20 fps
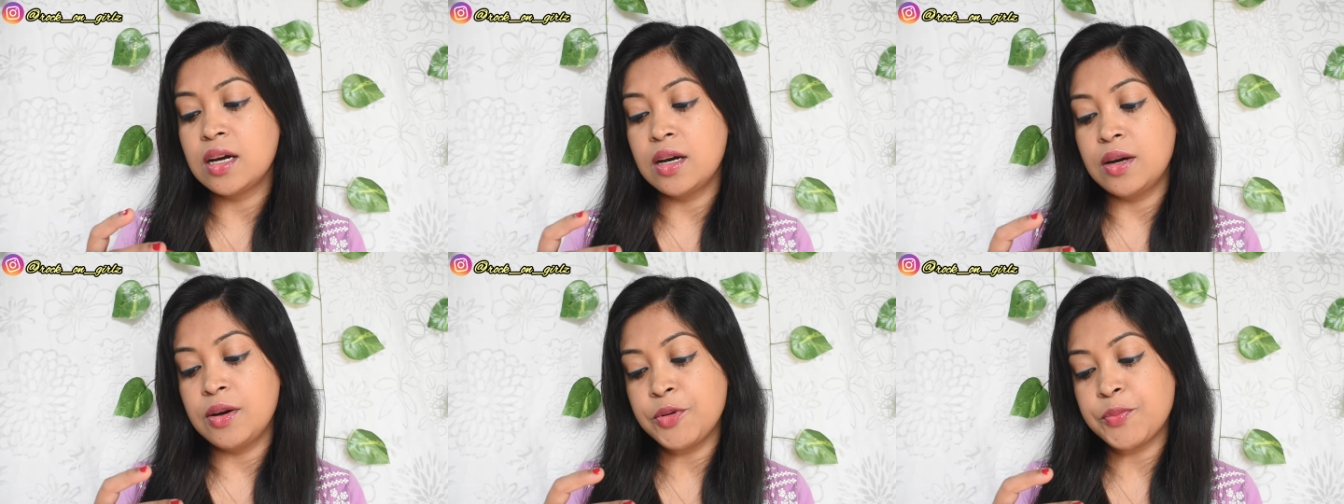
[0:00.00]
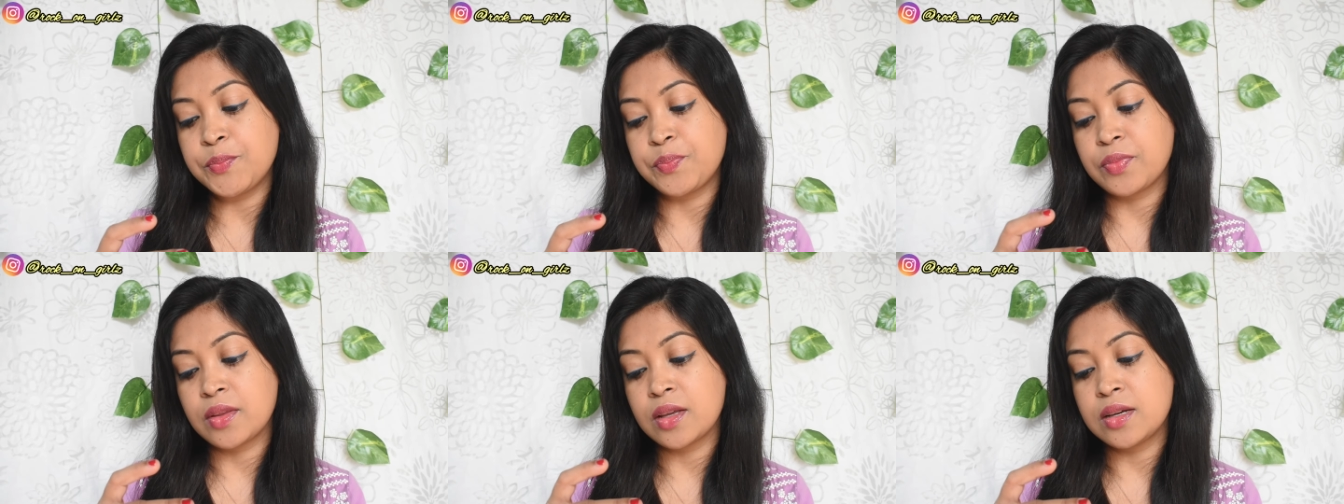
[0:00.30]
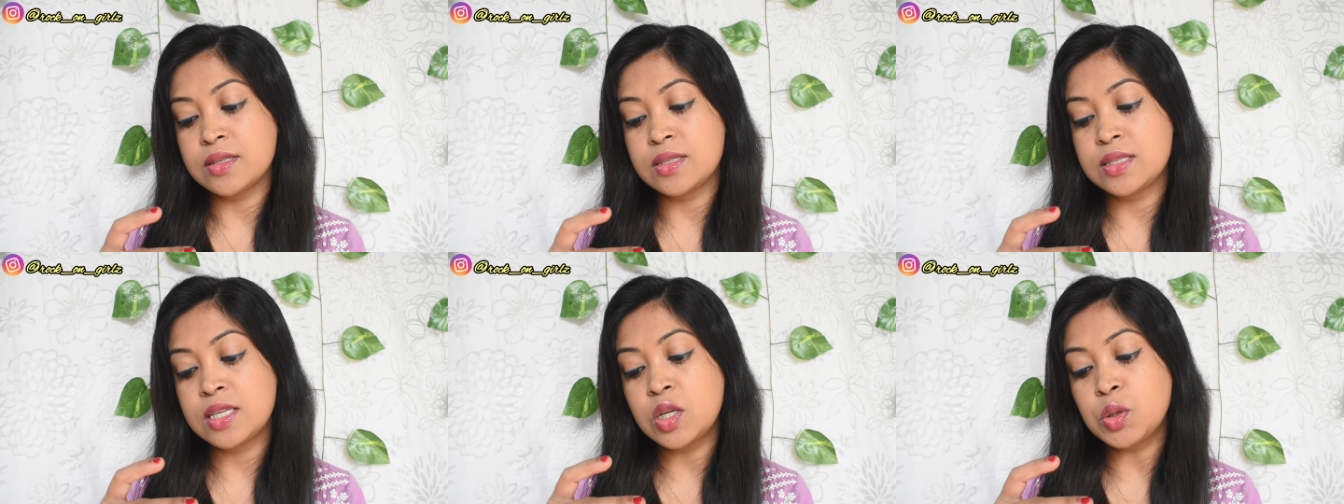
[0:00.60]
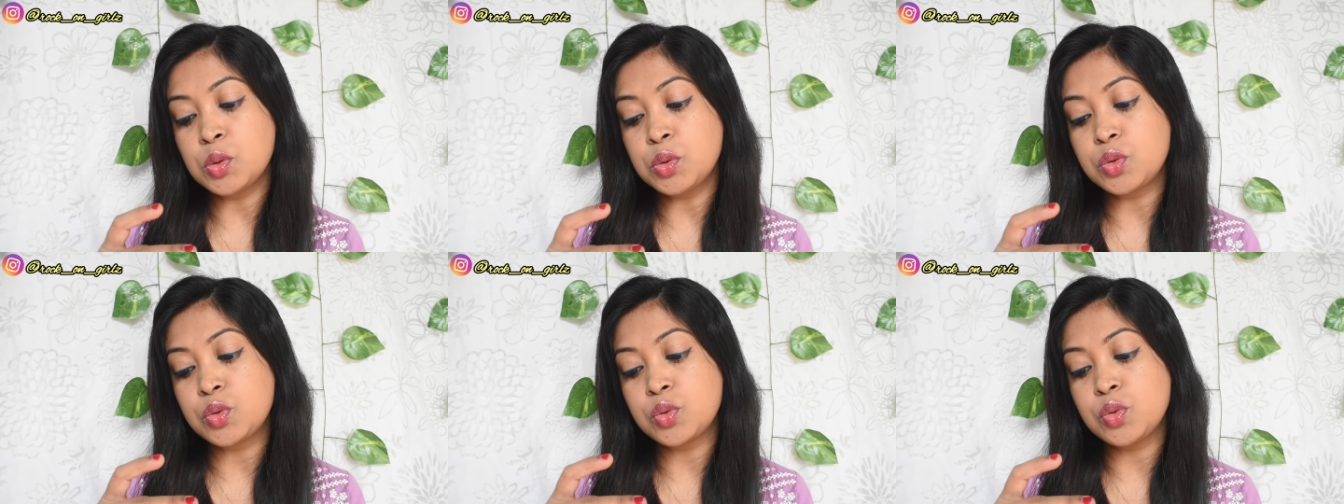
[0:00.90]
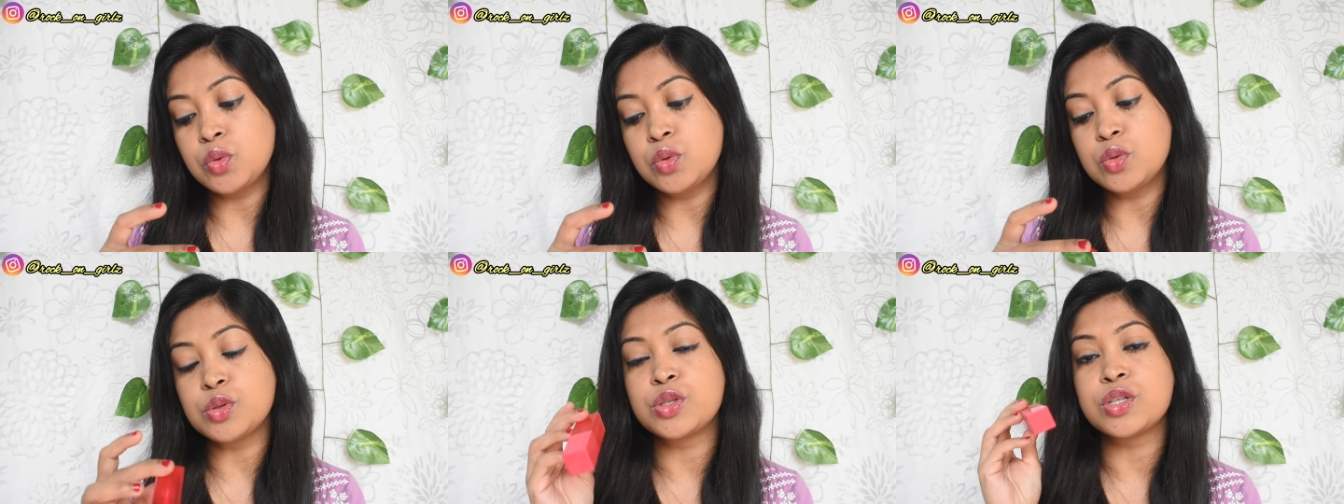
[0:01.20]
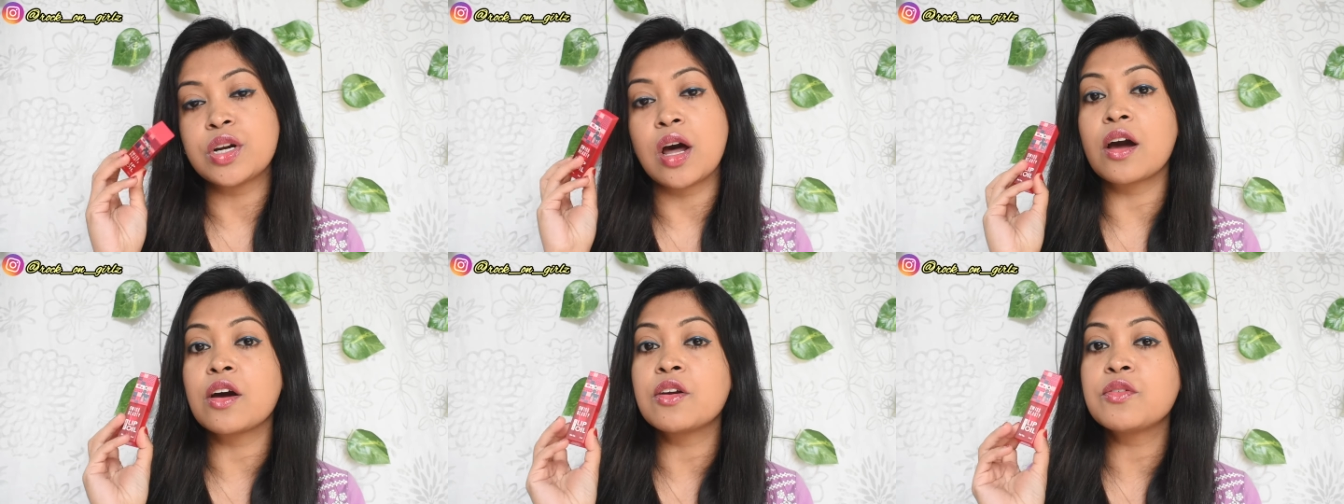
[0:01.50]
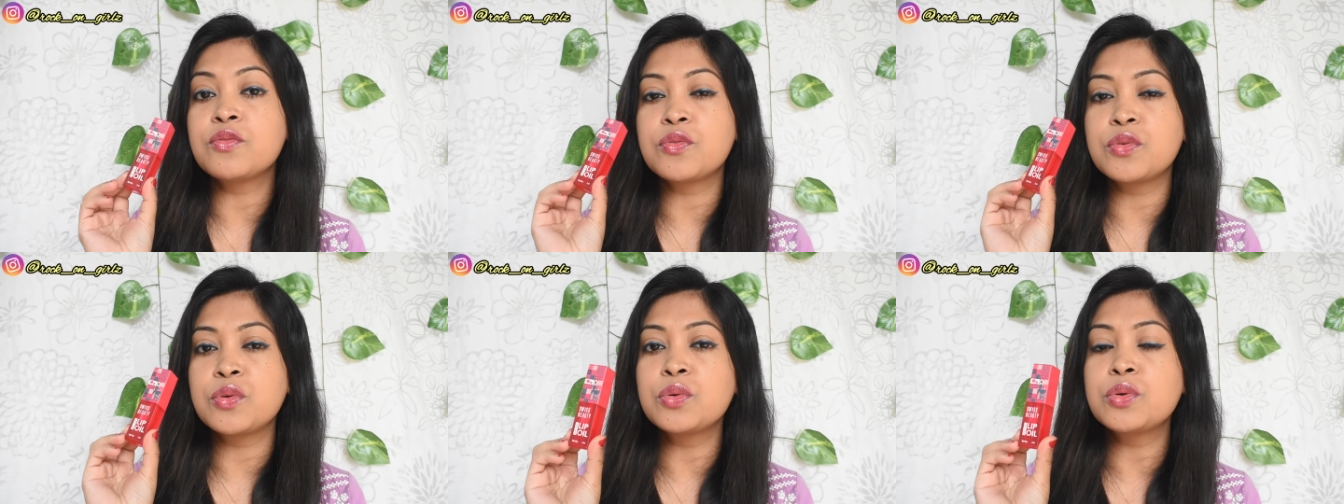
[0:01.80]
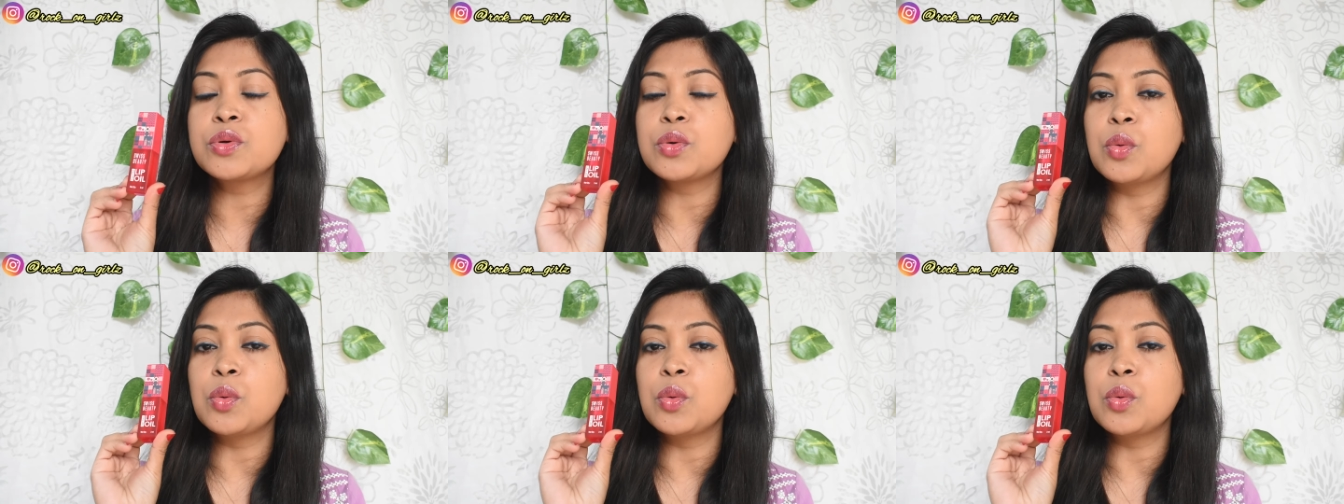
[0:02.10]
um, 02 Dragon Fruit